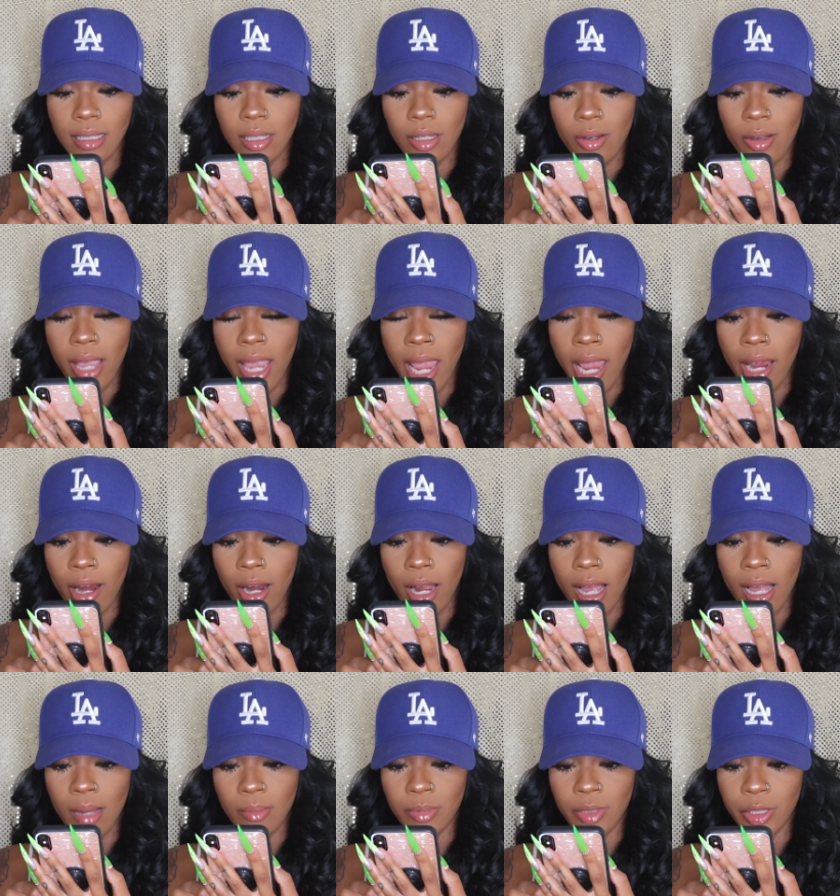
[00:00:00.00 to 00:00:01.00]
the little hair
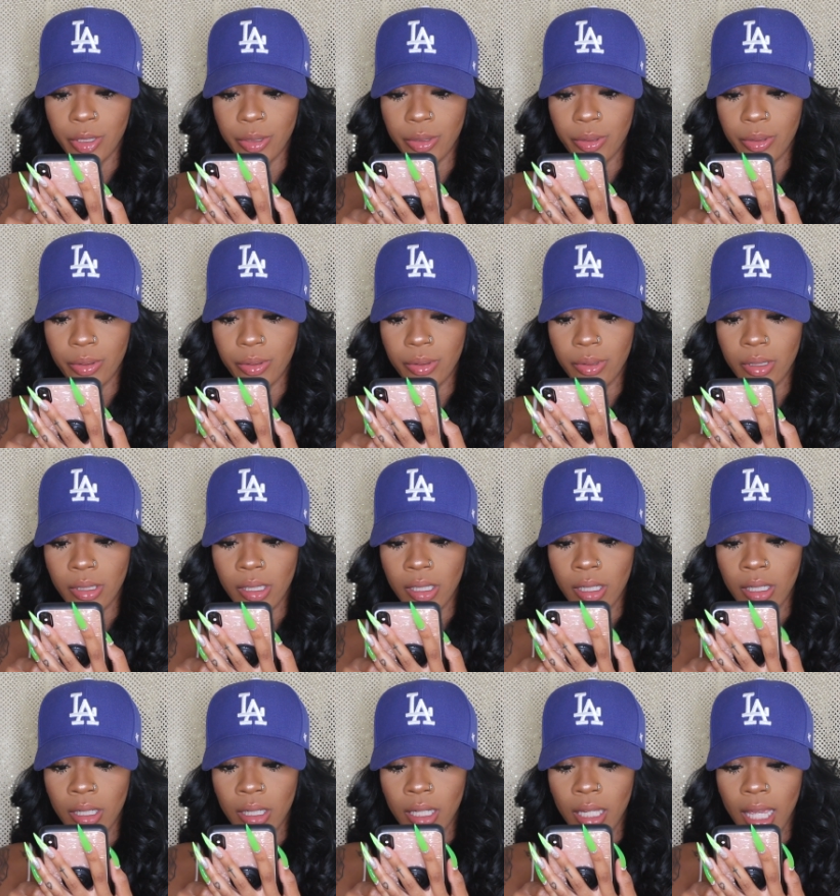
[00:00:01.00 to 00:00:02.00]
updo.
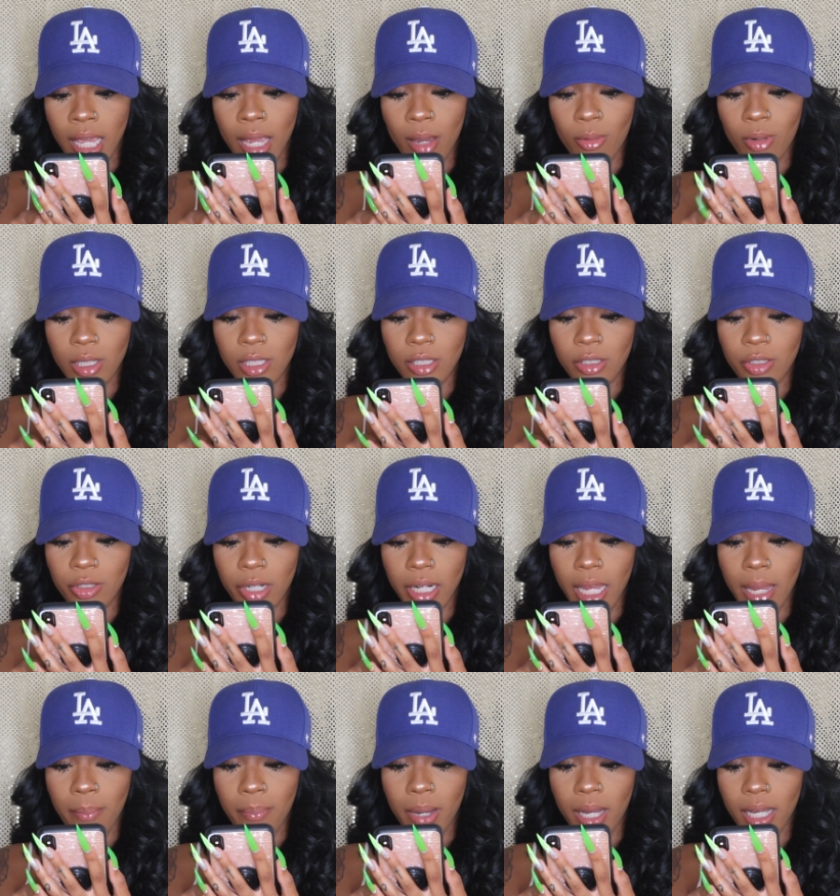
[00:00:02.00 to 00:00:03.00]
And what you
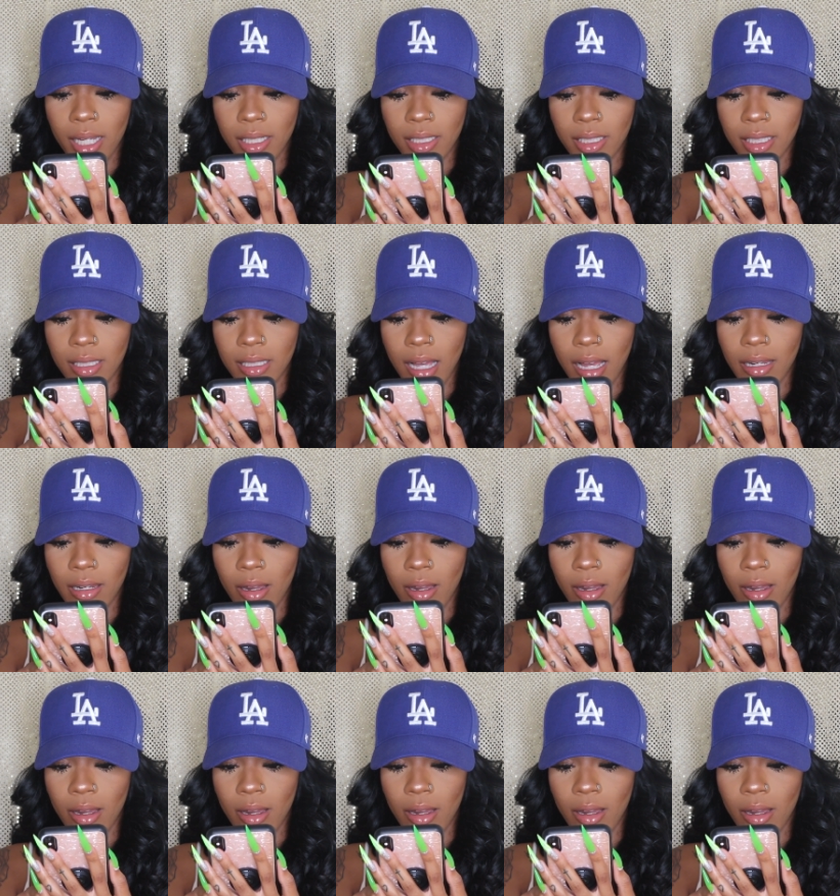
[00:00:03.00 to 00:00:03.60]
drinking? Punch? Because I